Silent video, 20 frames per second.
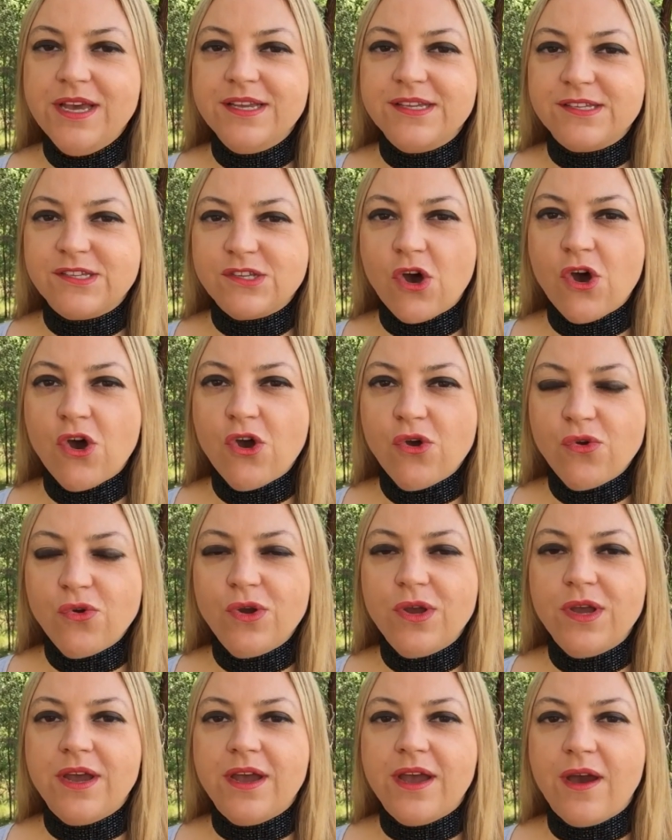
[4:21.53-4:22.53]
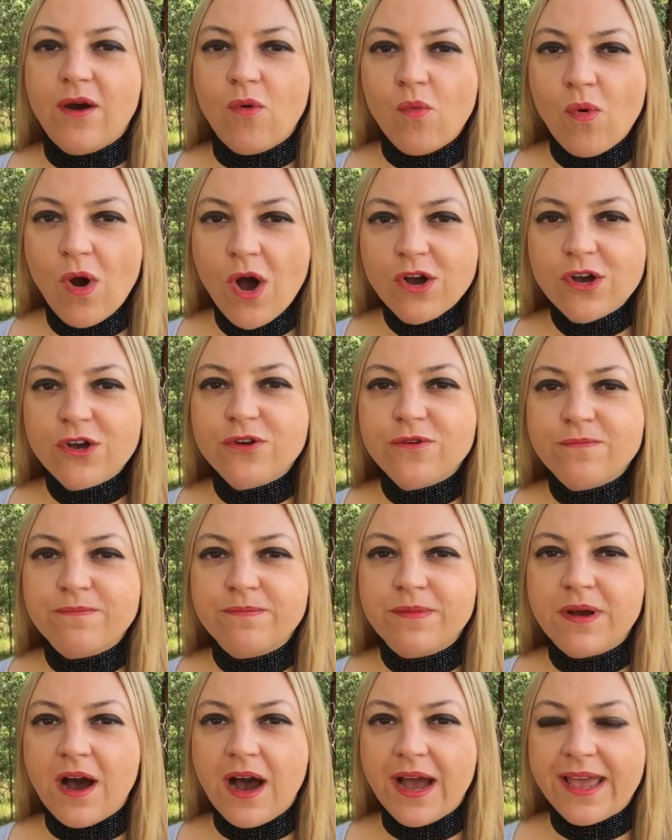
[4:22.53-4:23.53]
So
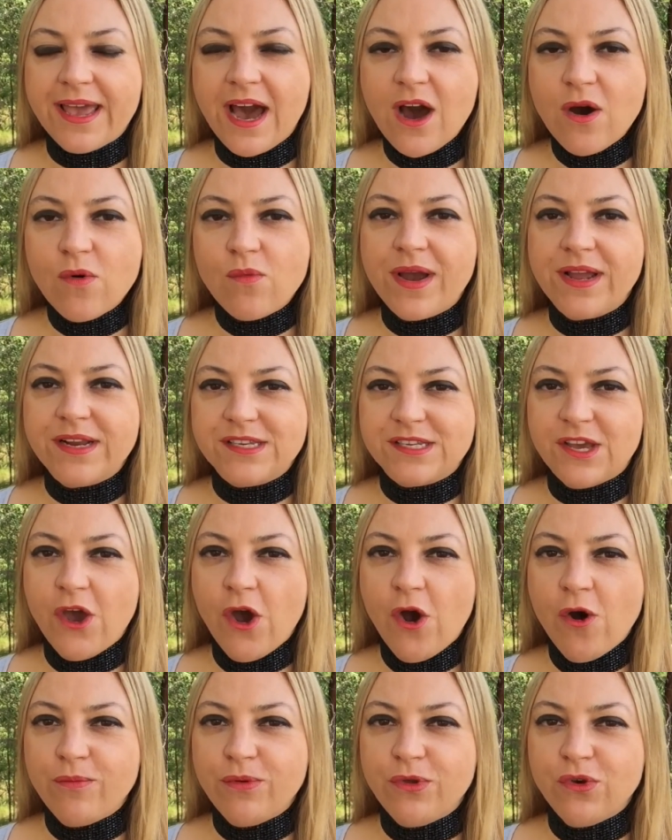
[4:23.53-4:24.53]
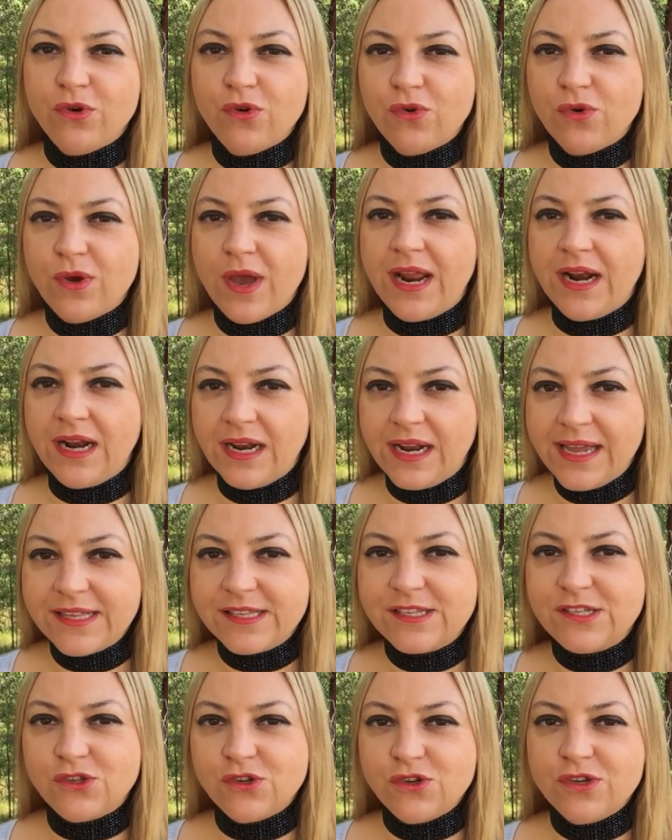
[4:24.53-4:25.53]
welcome. I can't wait to help you, and
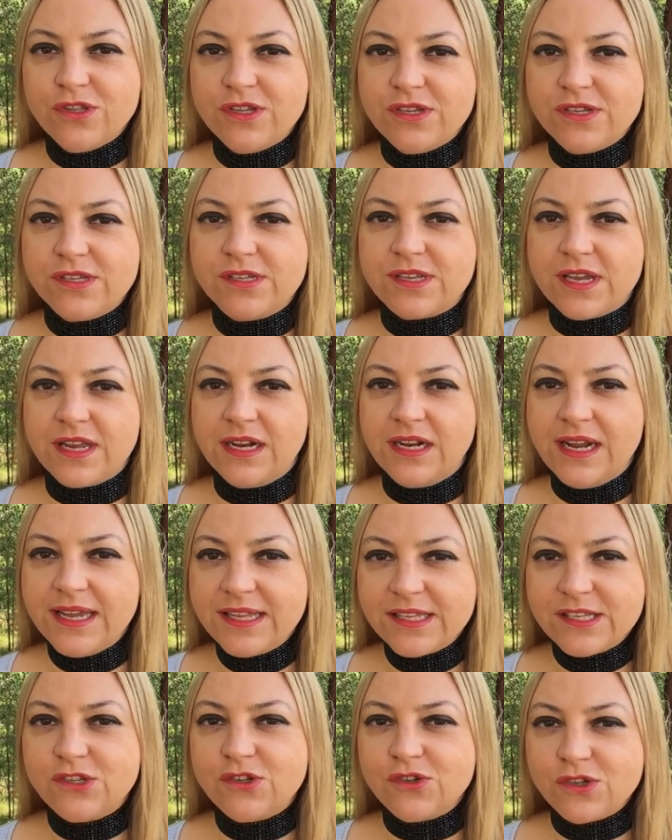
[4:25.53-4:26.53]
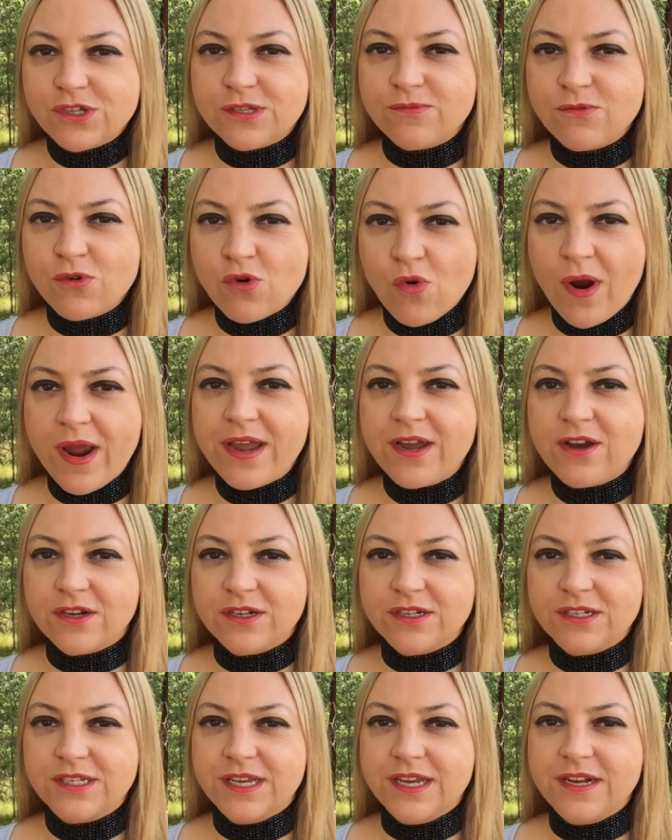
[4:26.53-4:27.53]
let's do this, and let's do some great
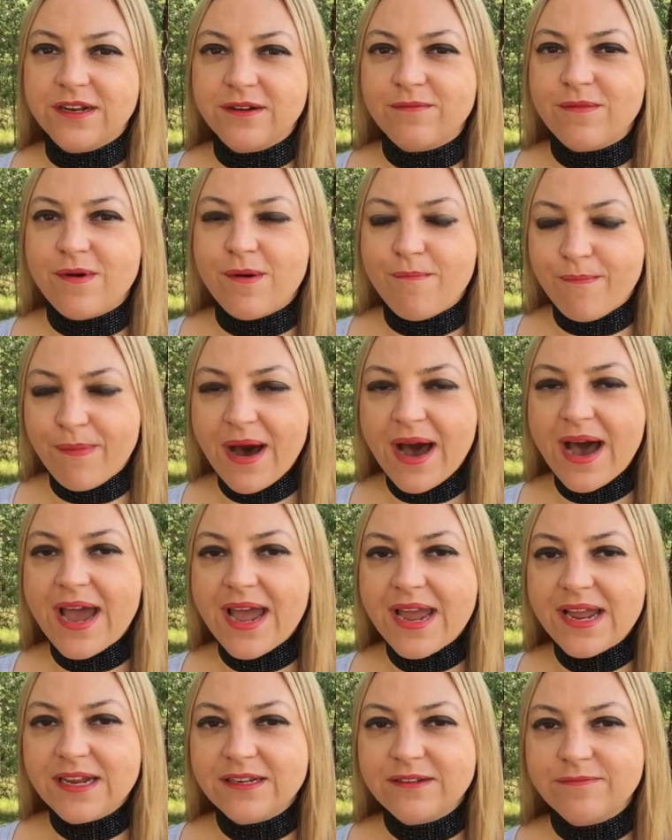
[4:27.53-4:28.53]
content. Bye.